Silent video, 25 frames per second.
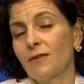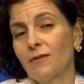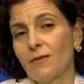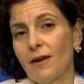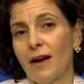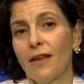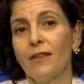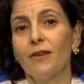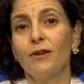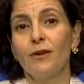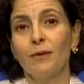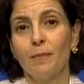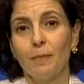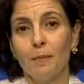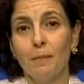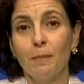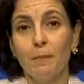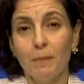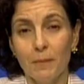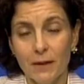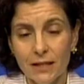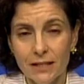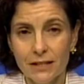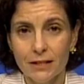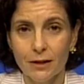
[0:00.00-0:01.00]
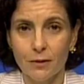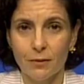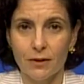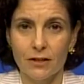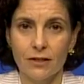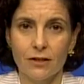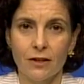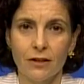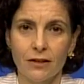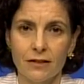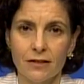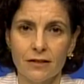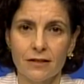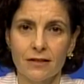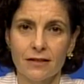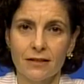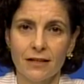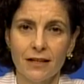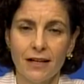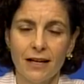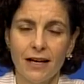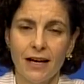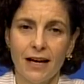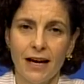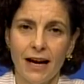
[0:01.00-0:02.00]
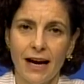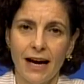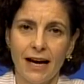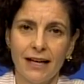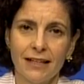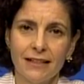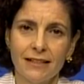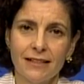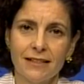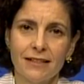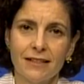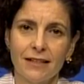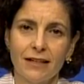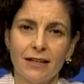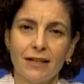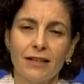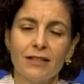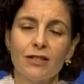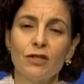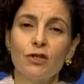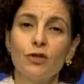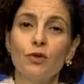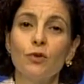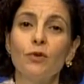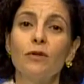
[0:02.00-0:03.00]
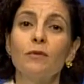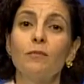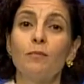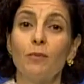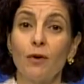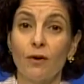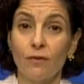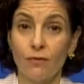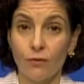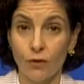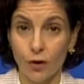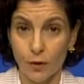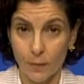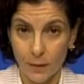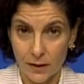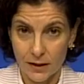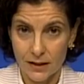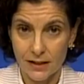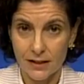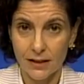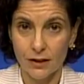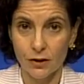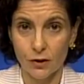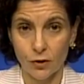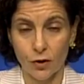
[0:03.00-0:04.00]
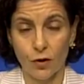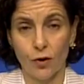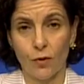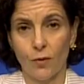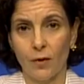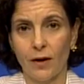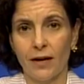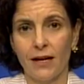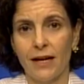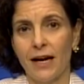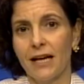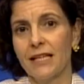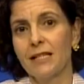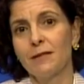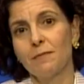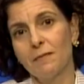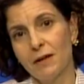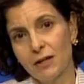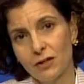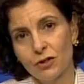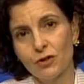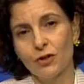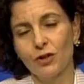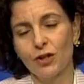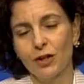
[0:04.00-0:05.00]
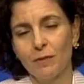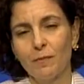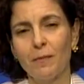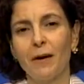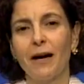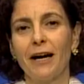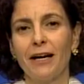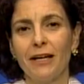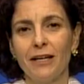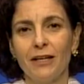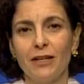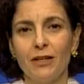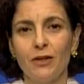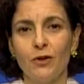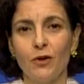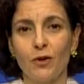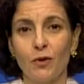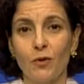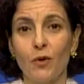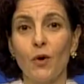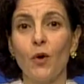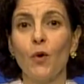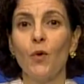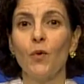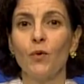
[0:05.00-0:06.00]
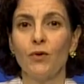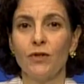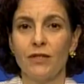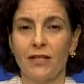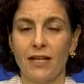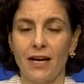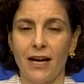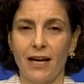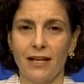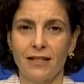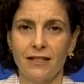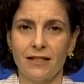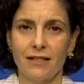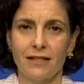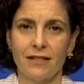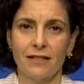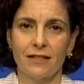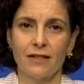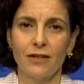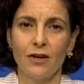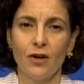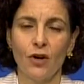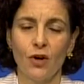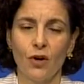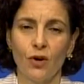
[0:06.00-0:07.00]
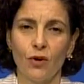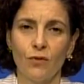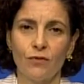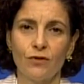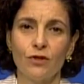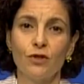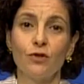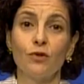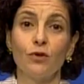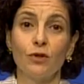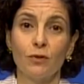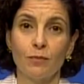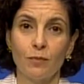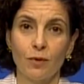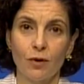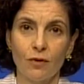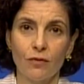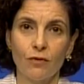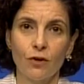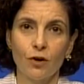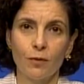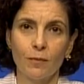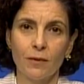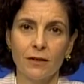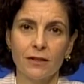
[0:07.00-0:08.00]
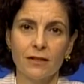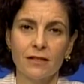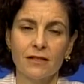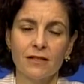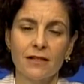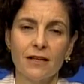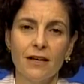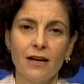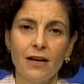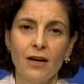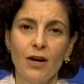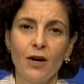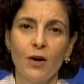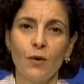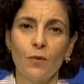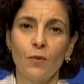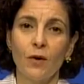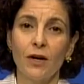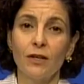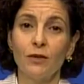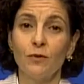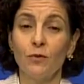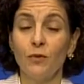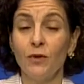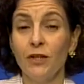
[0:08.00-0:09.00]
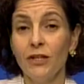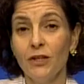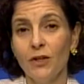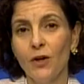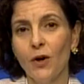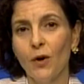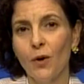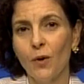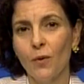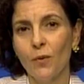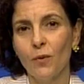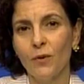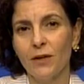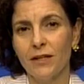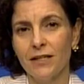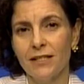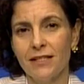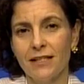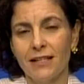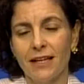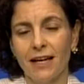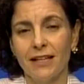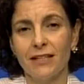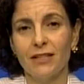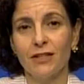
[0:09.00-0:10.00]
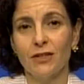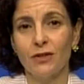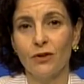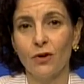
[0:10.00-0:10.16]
rather PISA results and student performance in Norway as measured by your own tests of student performance. What we know is that